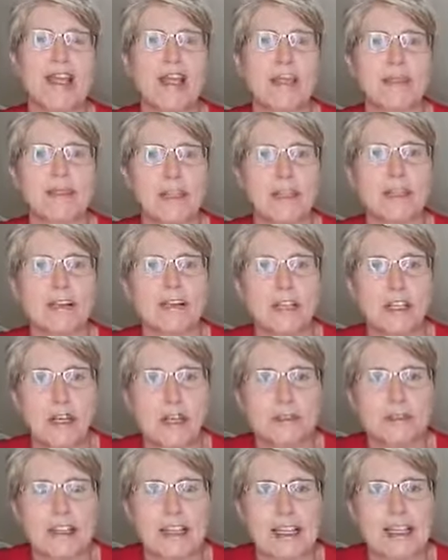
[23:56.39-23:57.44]
they are
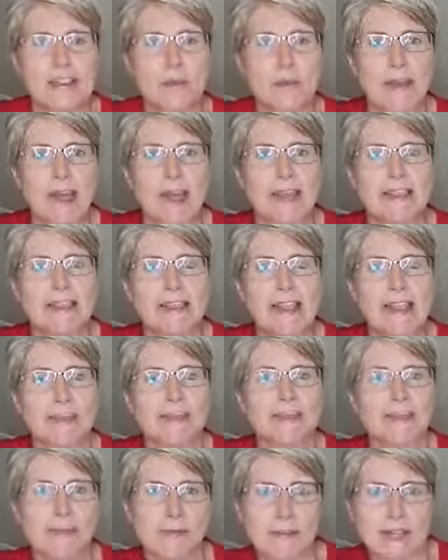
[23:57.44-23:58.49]
lovely as well, say
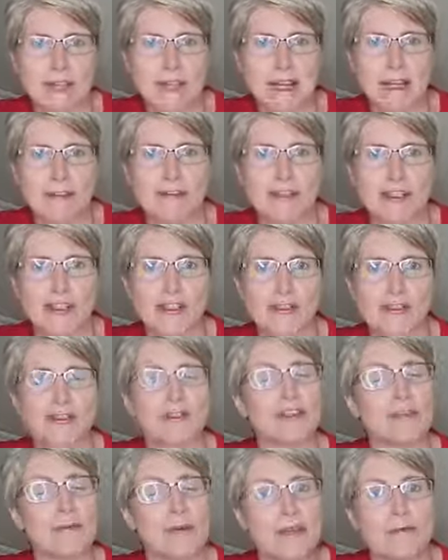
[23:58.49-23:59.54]
for a mid-afternoon
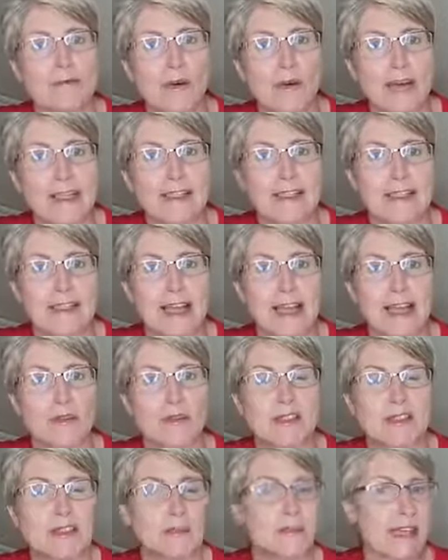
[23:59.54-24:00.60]
or a mid-morning snack
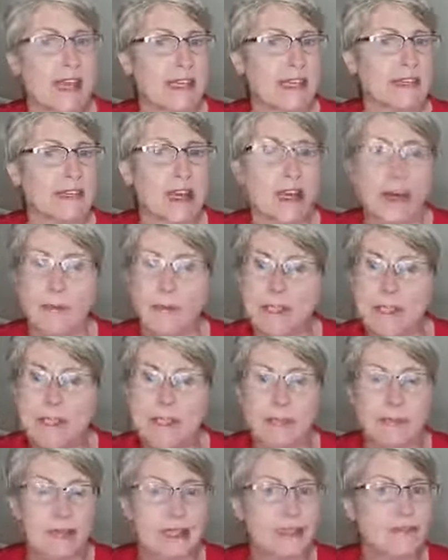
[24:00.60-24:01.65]
with some nice hummus,
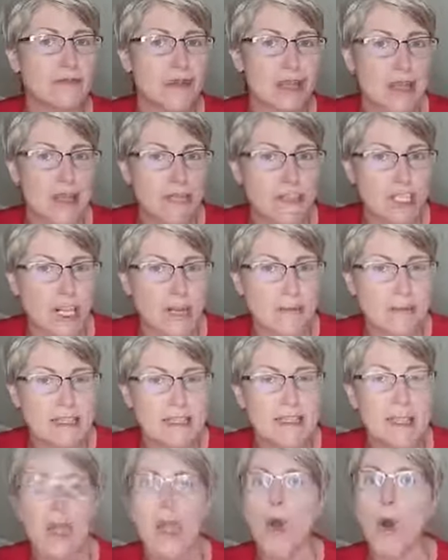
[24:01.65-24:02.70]
some nice flavoured
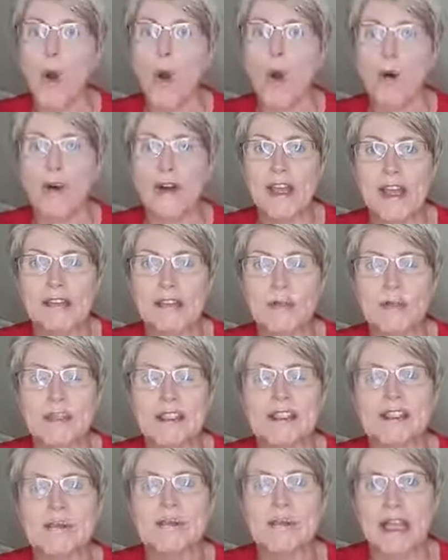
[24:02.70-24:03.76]
hummus, or even with
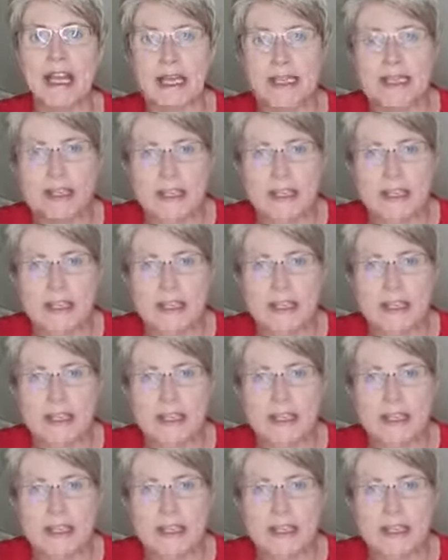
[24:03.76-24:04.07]
some nice